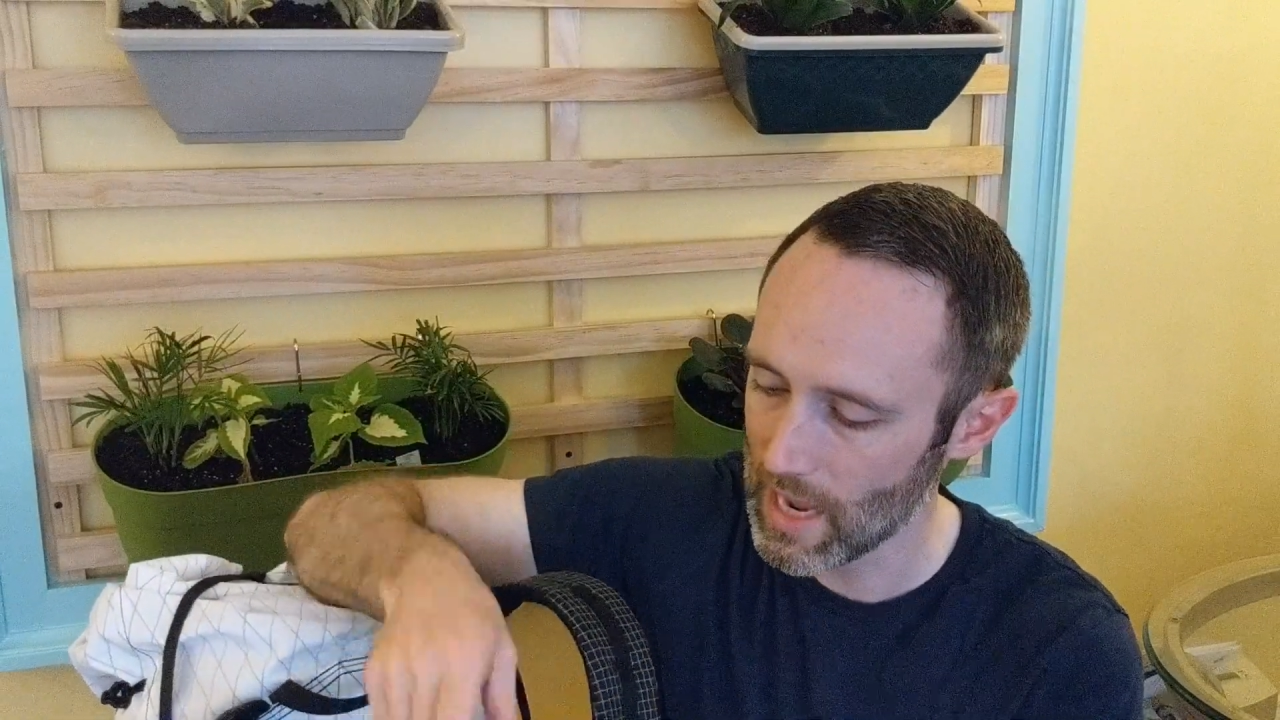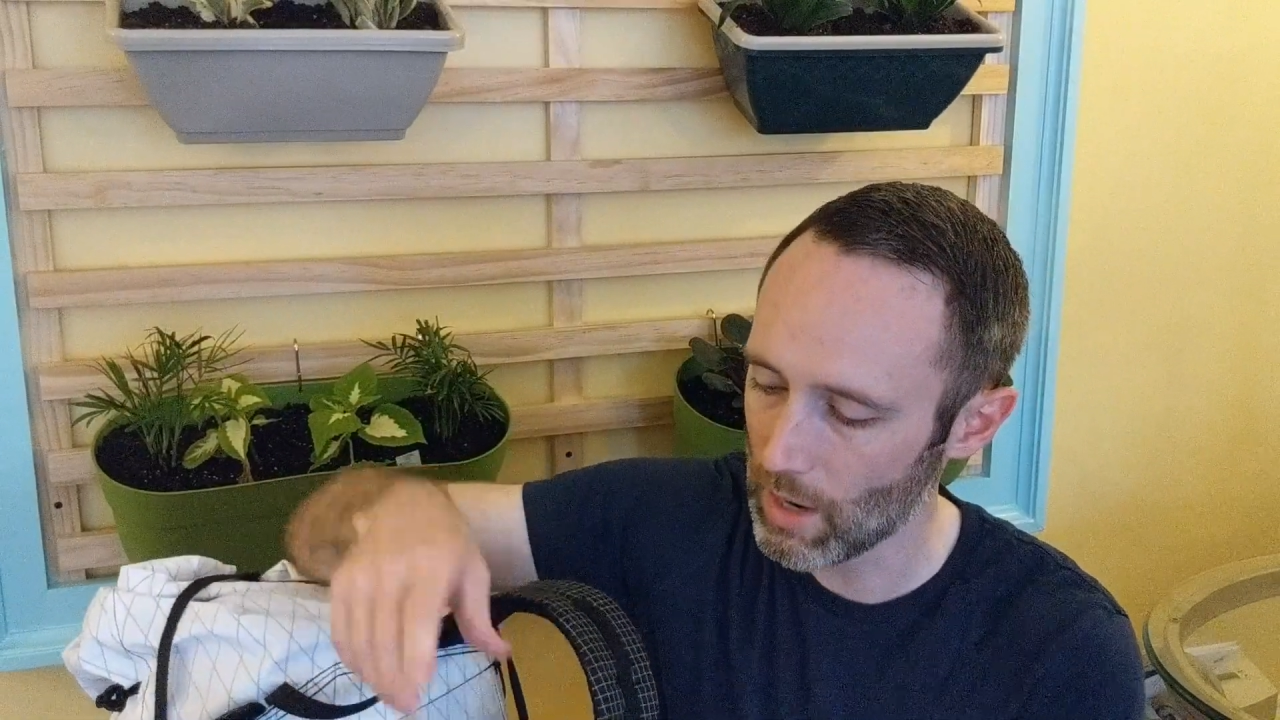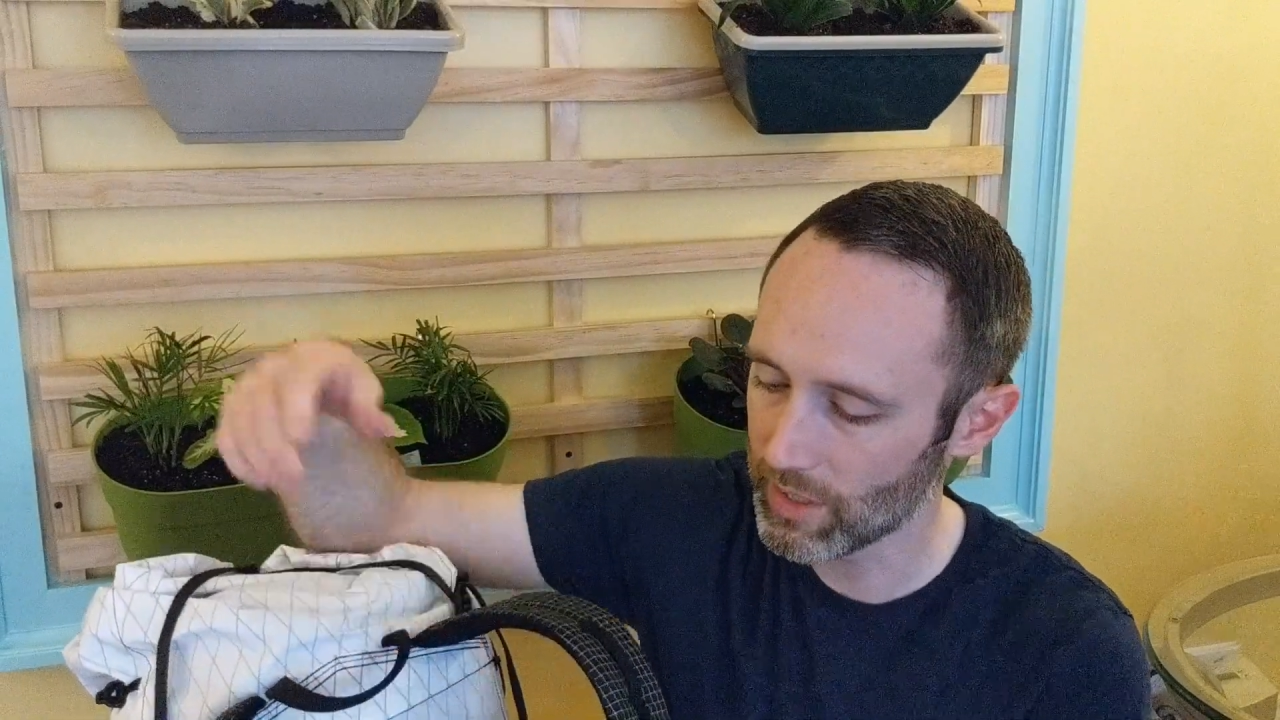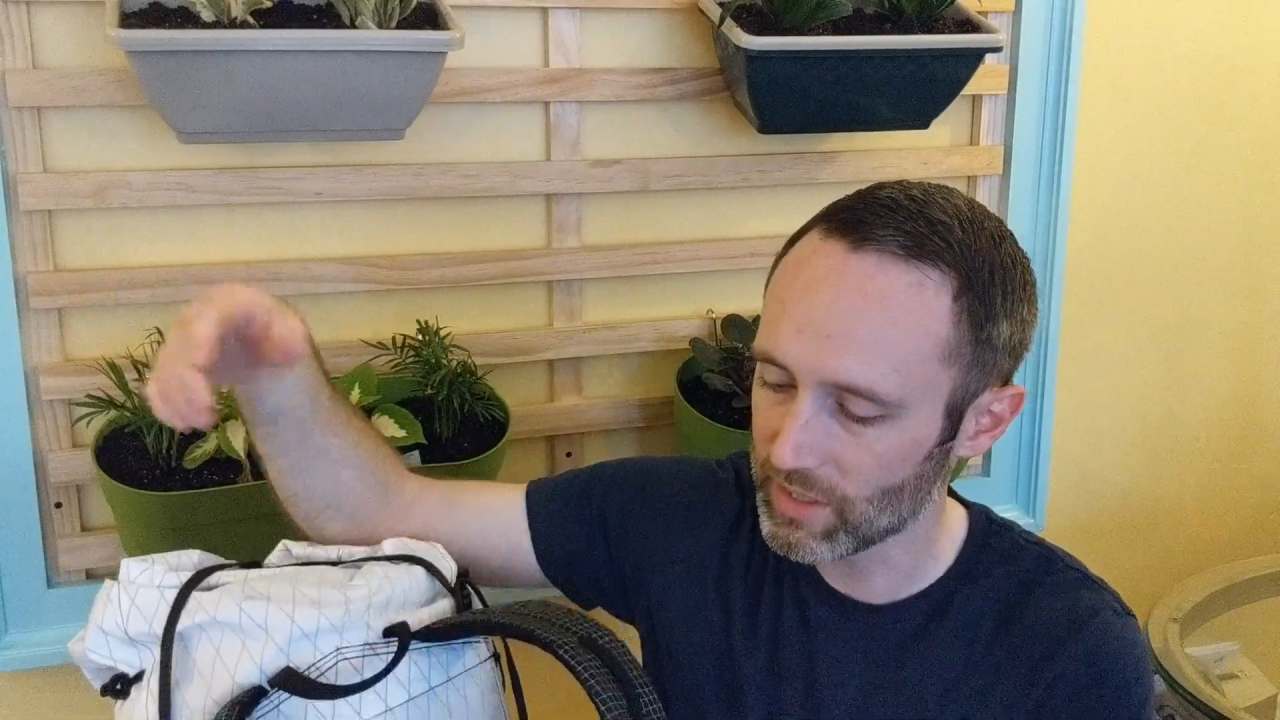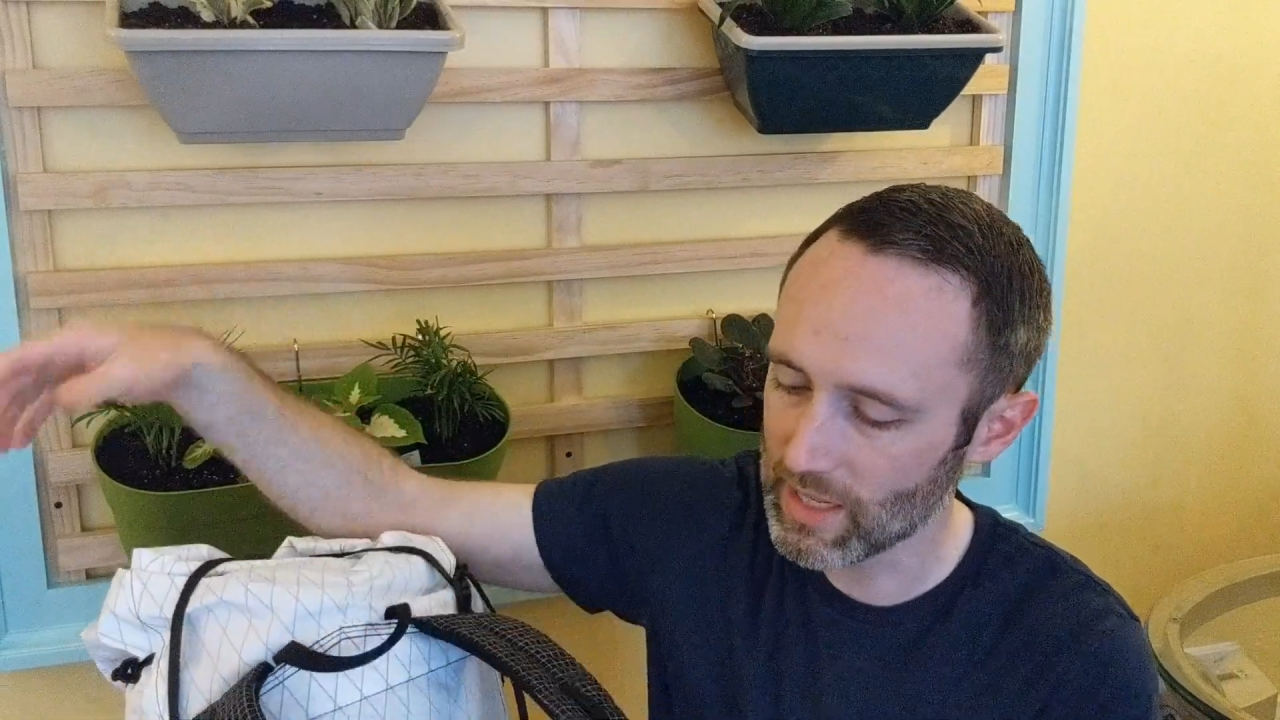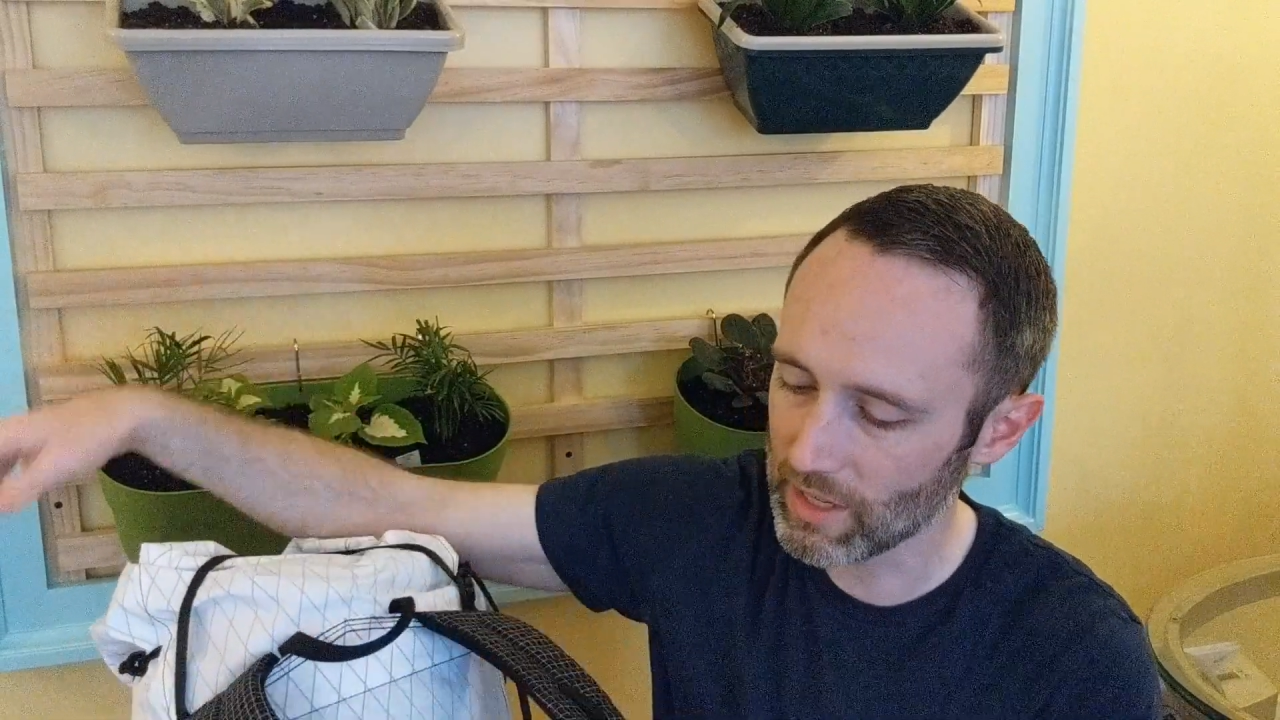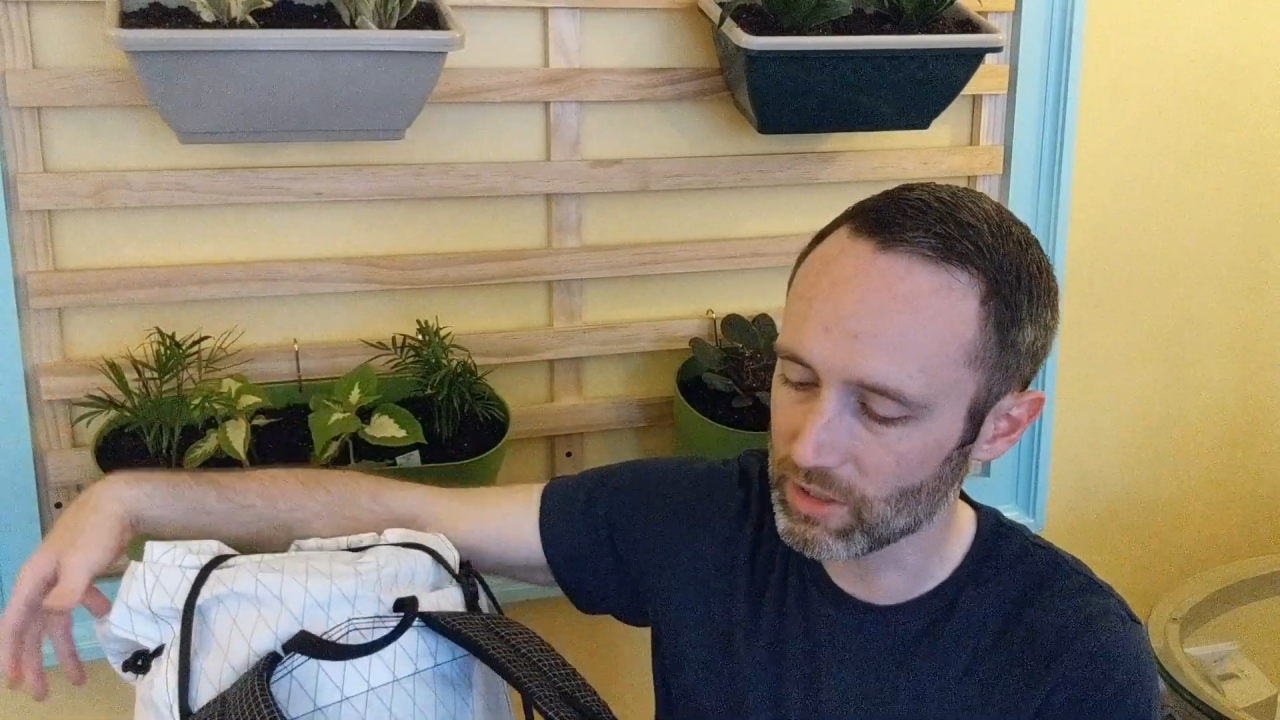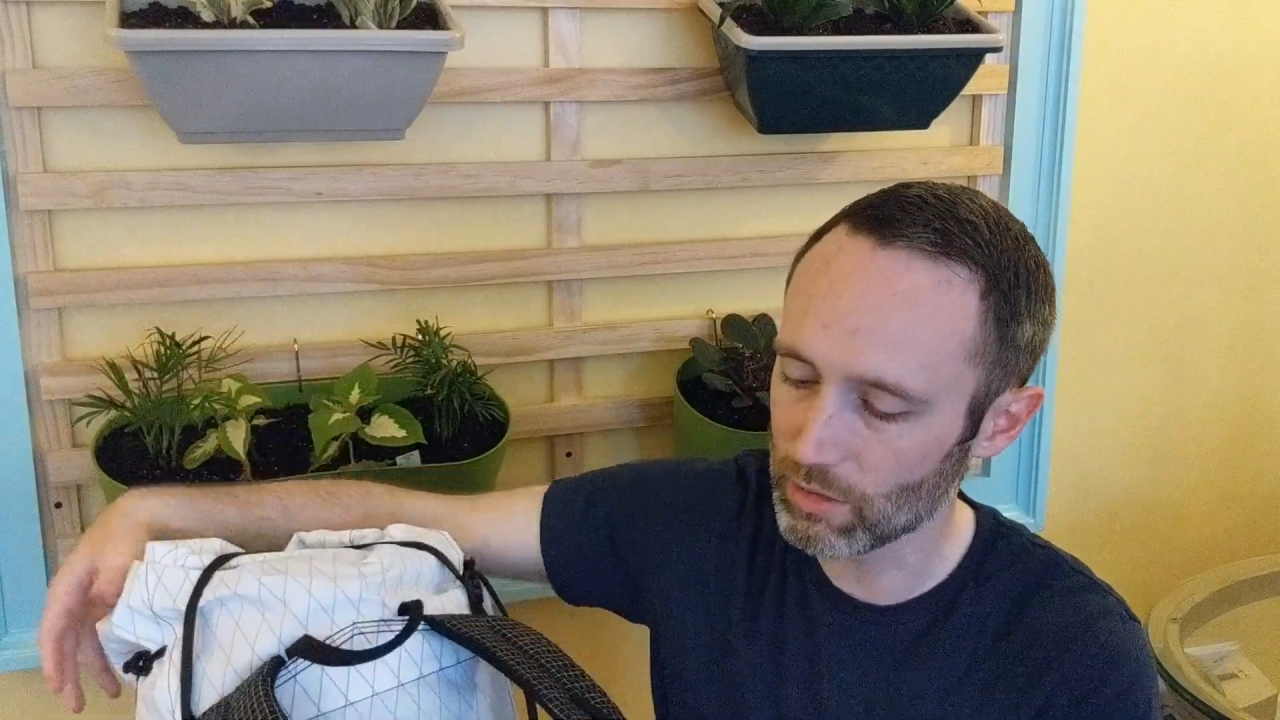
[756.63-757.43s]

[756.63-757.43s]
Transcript: Now, it's not